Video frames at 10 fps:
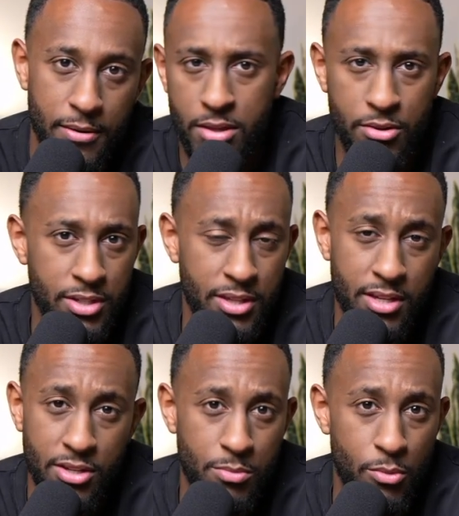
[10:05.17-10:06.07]
There's nothing
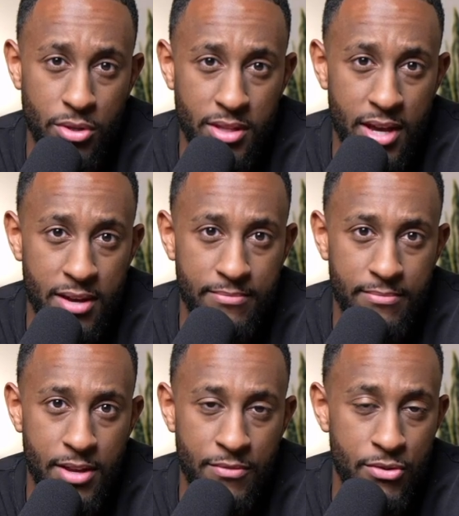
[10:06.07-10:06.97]
else more than that
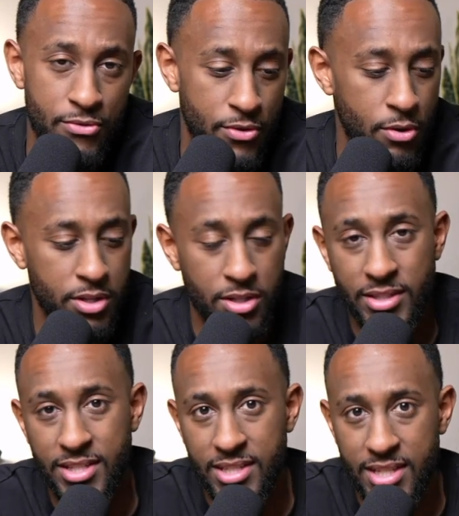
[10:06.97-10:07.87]
if you focus on this
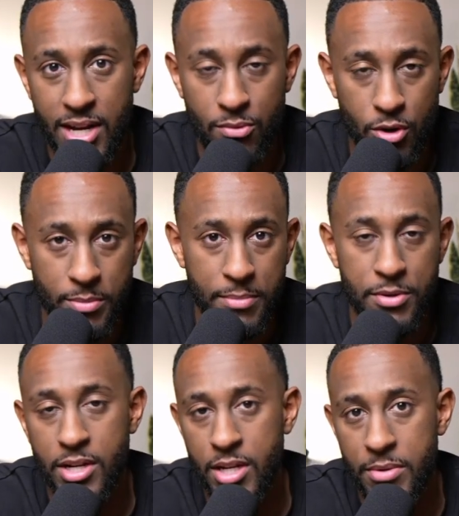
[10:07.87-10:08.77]
exact roadmap, you're going
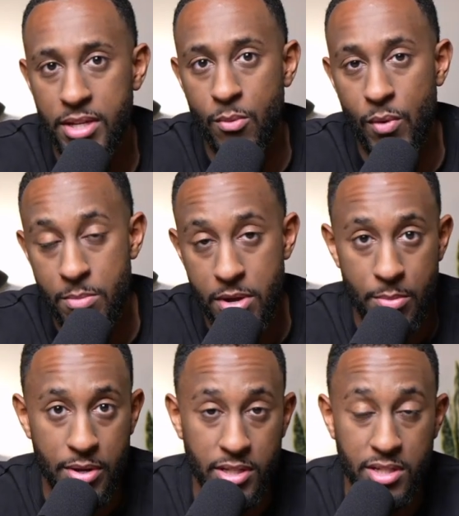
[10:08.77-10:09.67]
to be in a way better
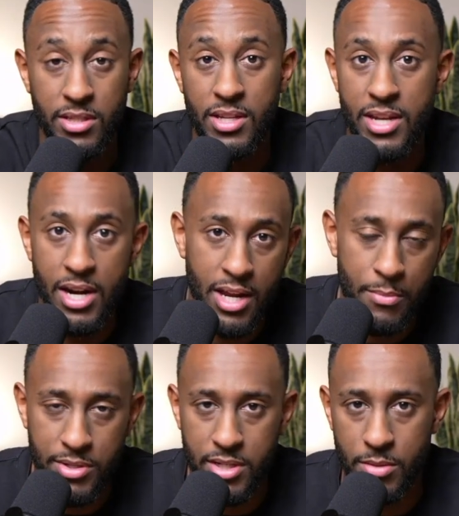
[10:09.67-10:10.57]
position than
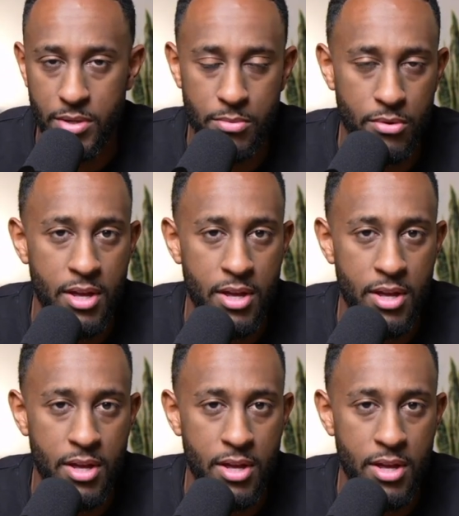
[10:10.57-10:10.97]
99% of the people.